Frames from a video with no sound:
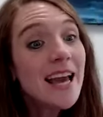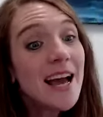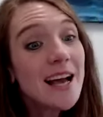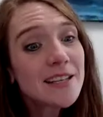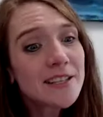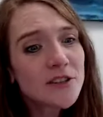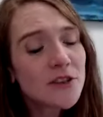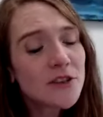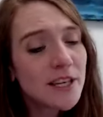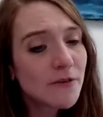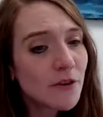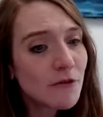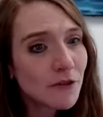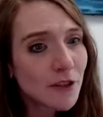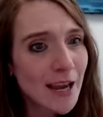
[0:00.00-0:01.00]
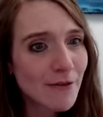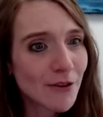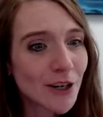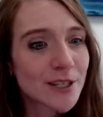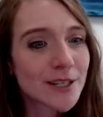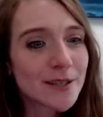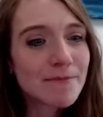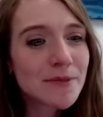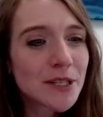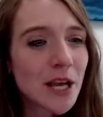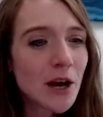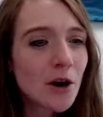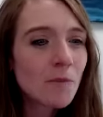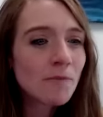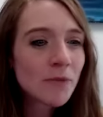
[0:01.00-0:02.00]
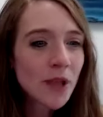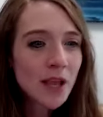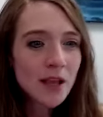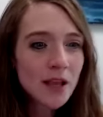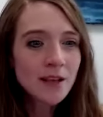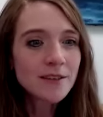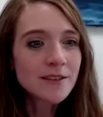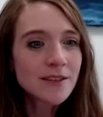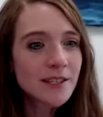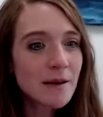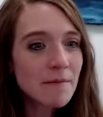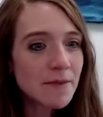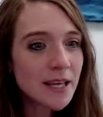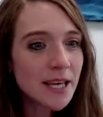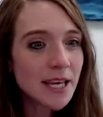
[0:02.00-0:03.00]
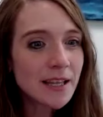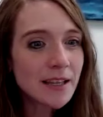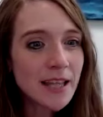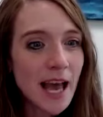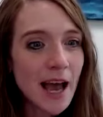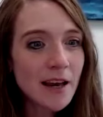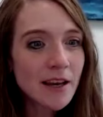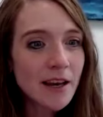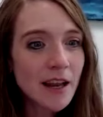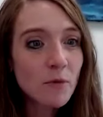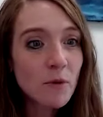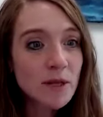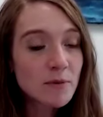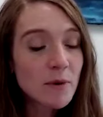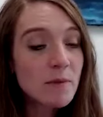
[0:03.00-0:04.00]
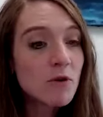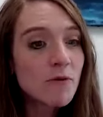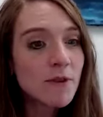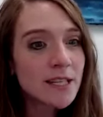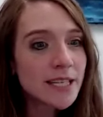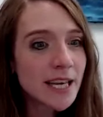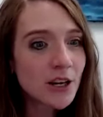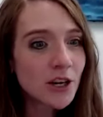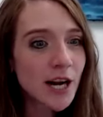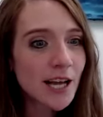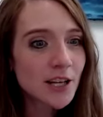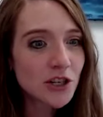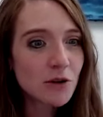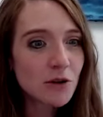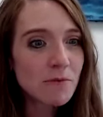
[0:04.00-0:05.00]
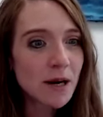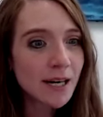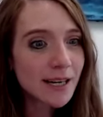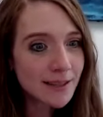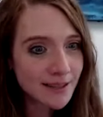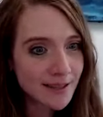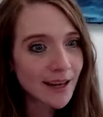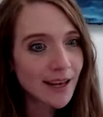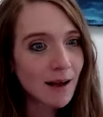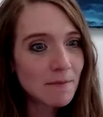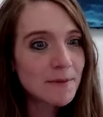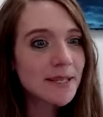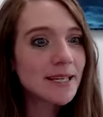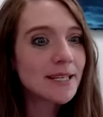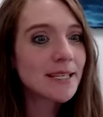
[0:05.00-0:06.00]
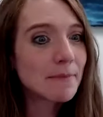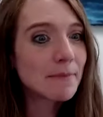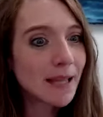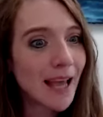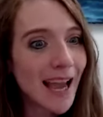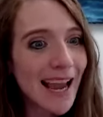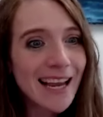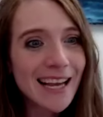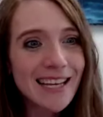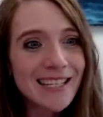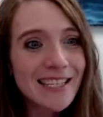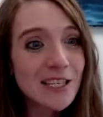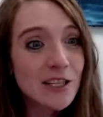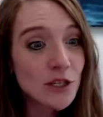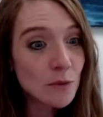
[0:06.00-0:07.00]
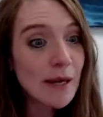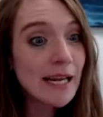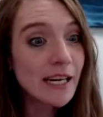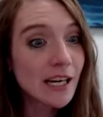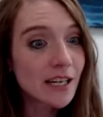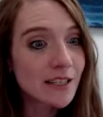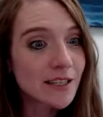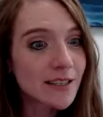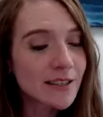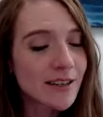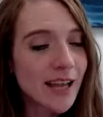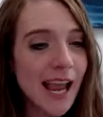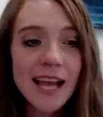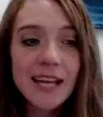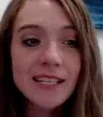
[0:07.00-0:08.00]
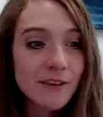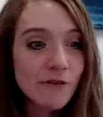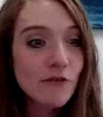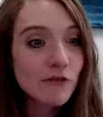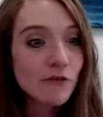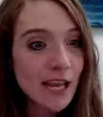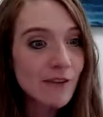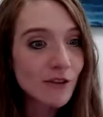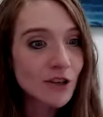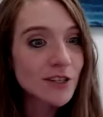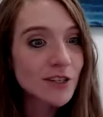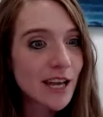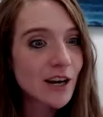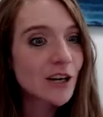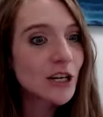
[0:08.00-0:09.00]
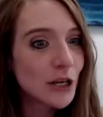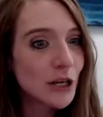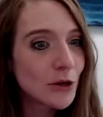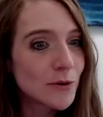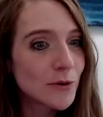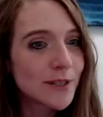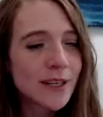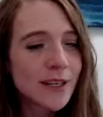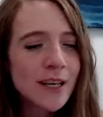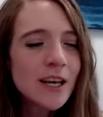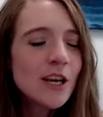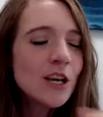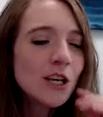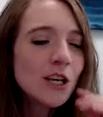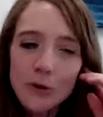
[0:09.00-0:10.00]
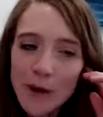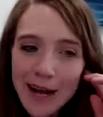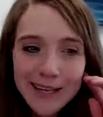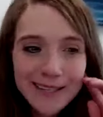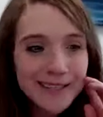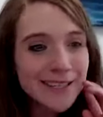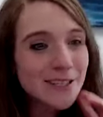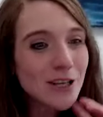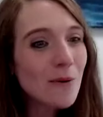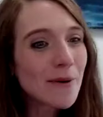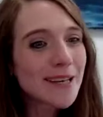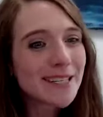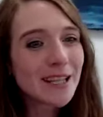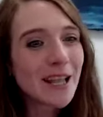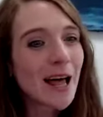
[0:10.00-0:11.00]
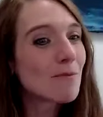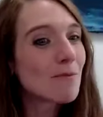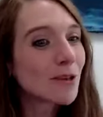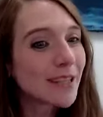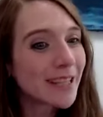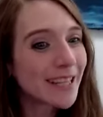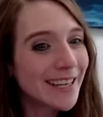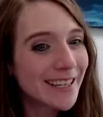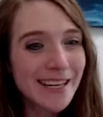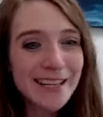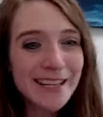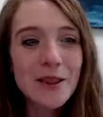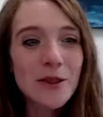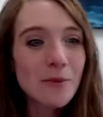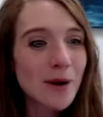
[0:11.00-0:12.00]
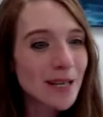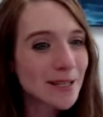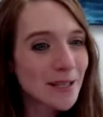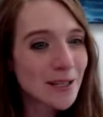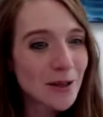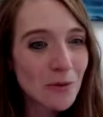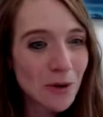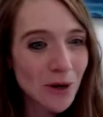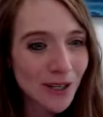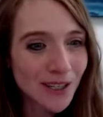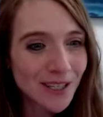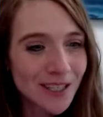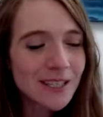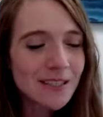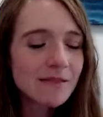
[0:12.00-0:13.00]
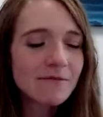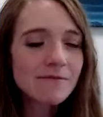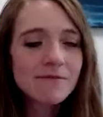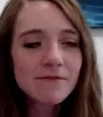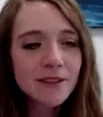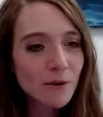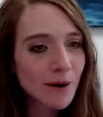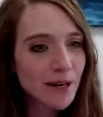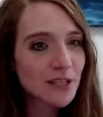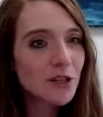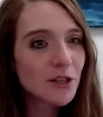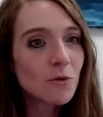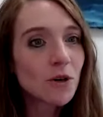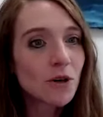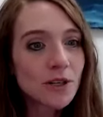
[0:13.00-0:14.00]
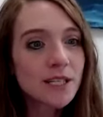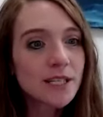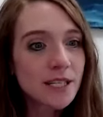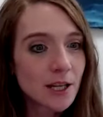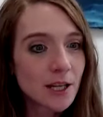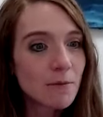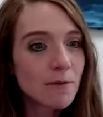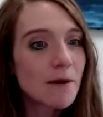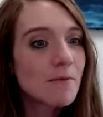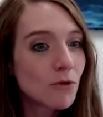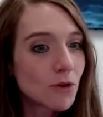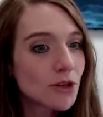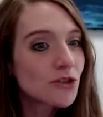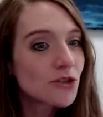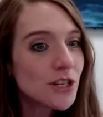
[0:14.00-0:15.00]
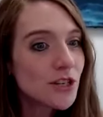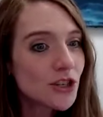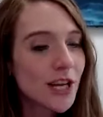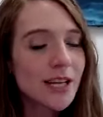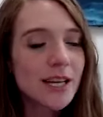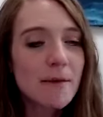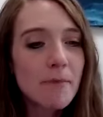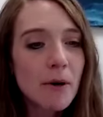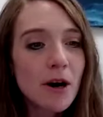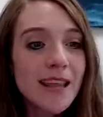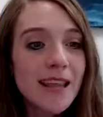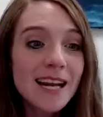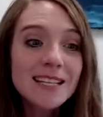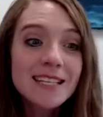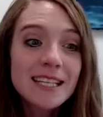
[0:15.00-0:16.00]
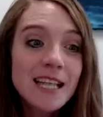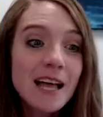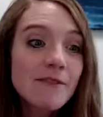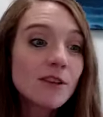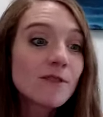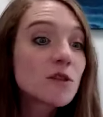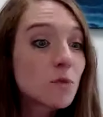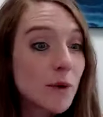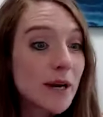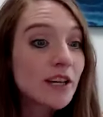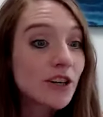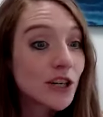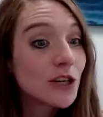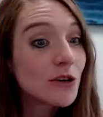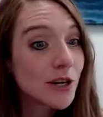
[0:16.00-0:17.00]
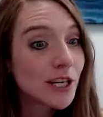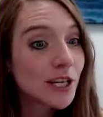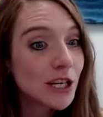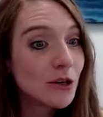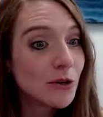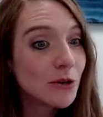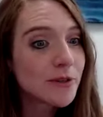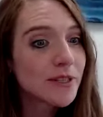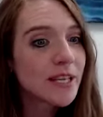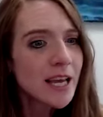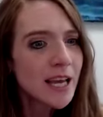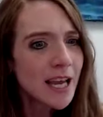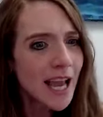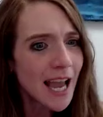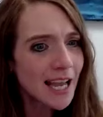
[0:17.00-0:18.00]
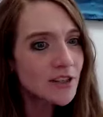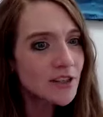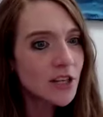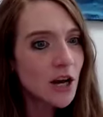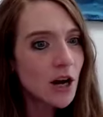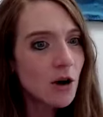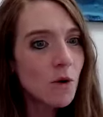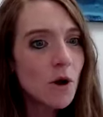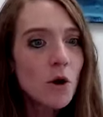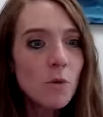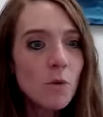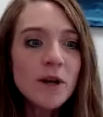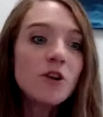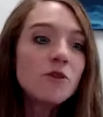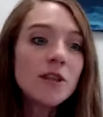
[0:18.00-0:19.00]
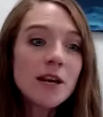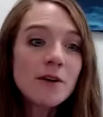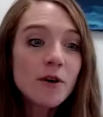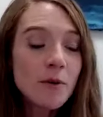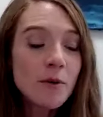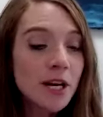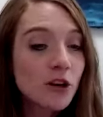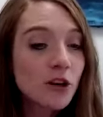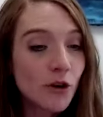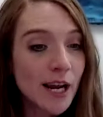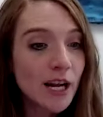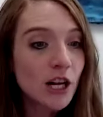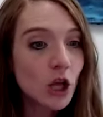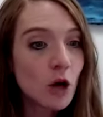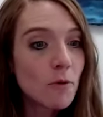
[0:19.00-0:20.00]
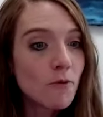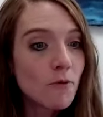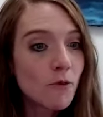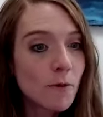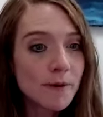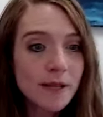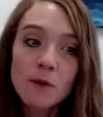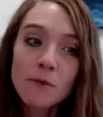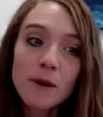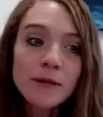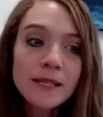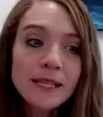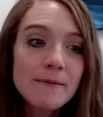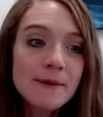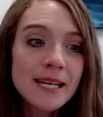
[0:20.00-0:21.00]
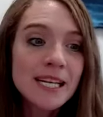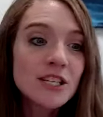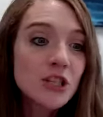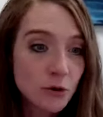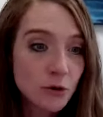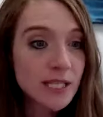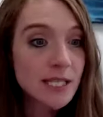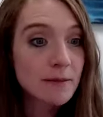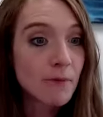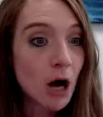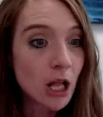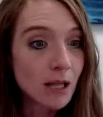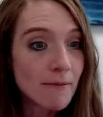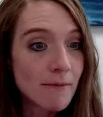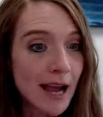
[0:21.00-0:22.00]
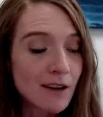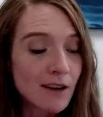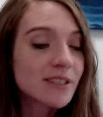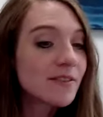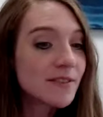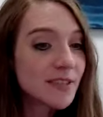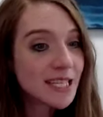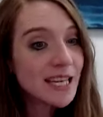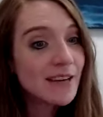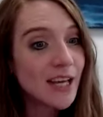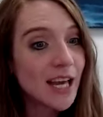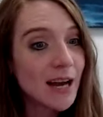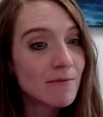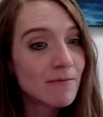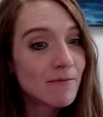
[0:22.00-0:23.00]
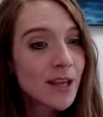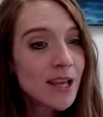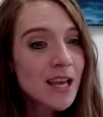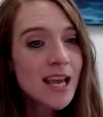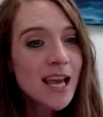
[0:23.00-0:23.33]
Yes, so different flavors. So something that, as we move into international markets, that comes into play is sweeteners and different flavors that are used. US is always a lot more lenient than the rest of the world. The rest of the world is a little bit more stringent, and part of that is the level of sweetener you can use. And so we knew that if we were going to create a global formula, we were limited to a small amount of stevia.